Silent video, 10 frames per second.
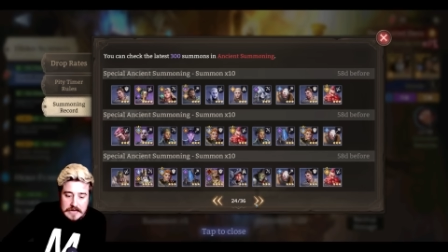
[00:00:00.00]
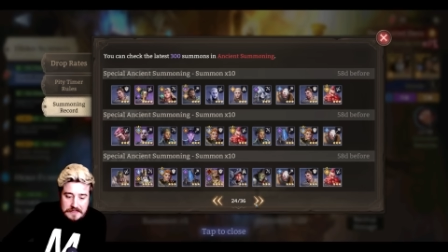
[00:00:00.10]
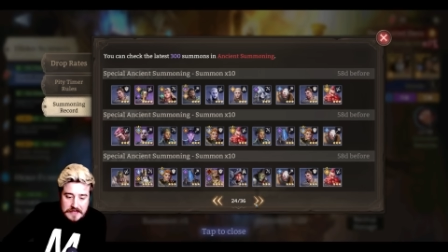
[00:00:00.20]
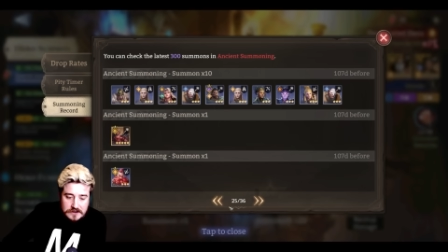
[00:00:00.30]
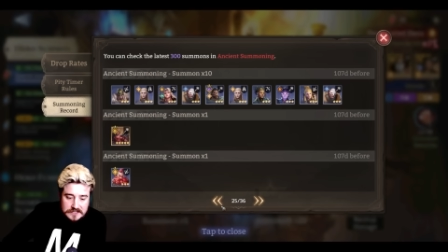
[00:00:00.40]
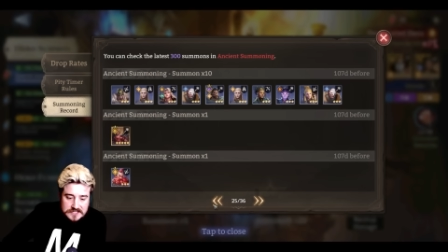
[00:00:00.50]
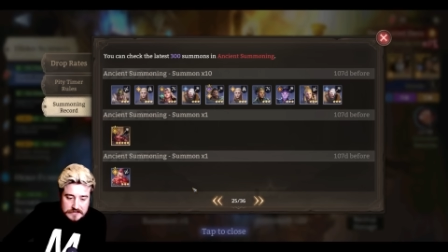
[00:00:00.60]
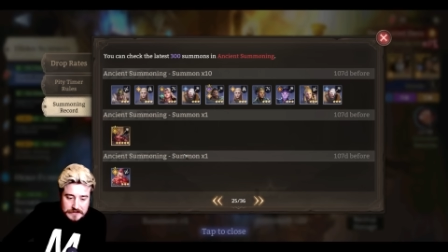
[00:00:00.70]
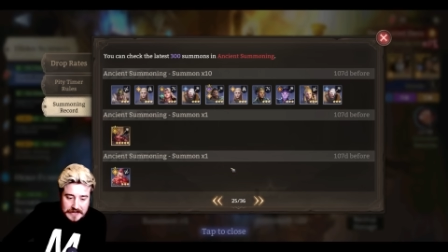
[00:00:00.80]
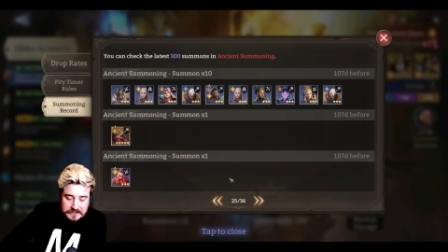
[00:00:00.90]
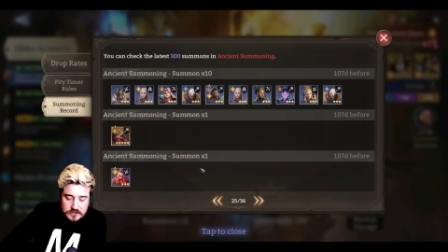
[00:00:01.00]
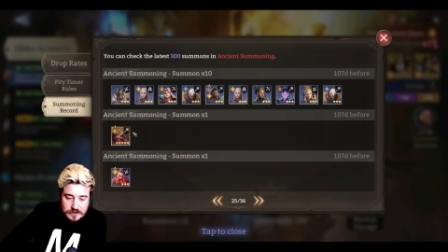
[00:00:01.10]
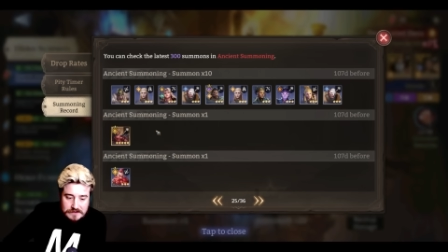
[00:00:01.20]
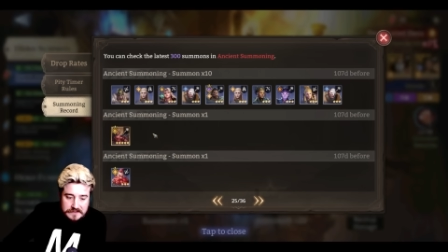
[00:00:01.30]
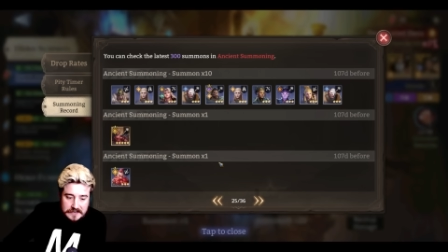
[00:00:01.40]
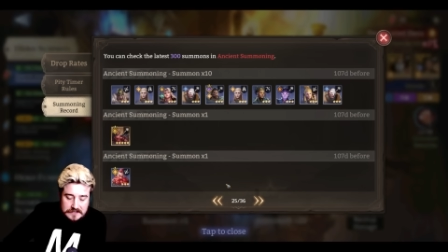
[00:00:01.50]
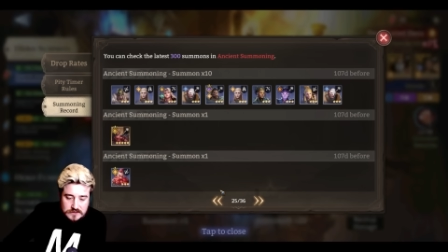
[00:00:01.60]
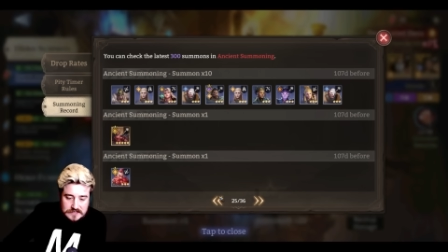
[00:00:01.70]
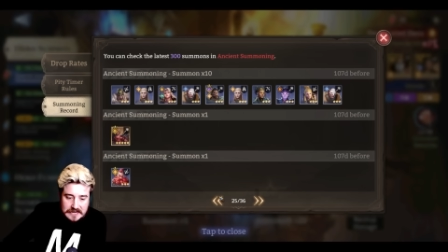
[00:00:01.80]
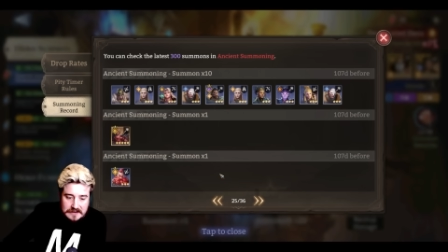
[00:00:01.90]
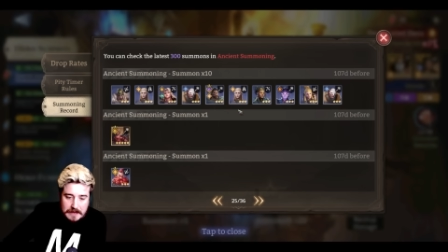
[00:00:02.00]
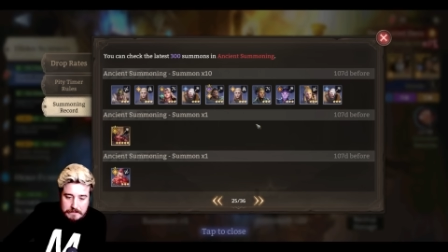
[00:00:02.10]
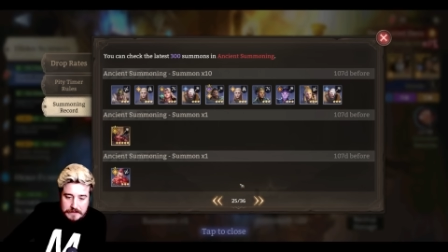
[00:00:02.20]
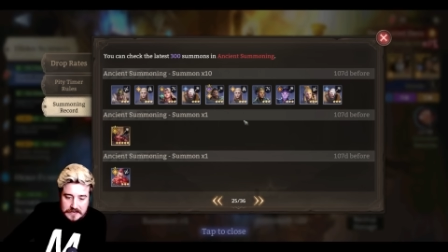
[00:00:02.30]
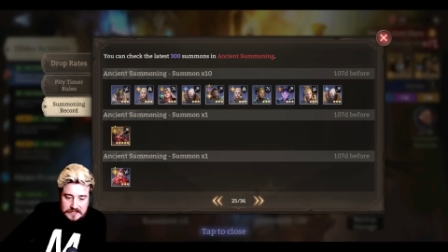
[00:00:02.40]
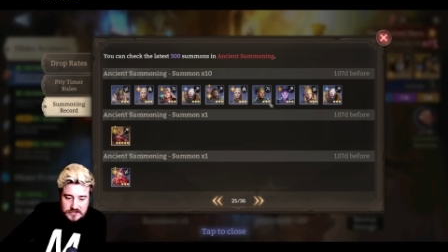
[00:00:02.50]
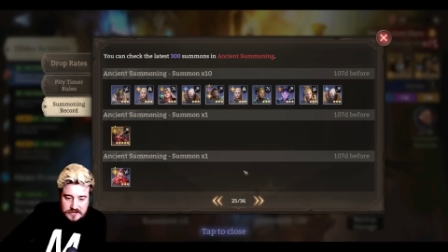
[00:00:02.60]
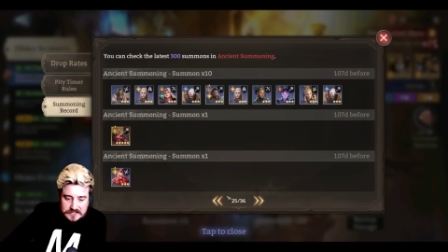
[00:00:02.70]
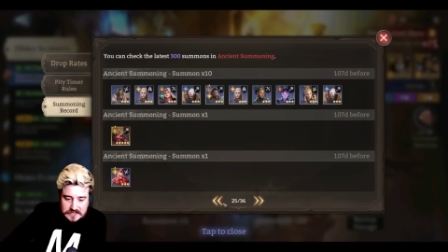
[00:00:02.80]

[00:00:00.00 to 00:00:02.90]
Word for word: and then you can see we got the Twin Fiend. This was the end of that pity. So you can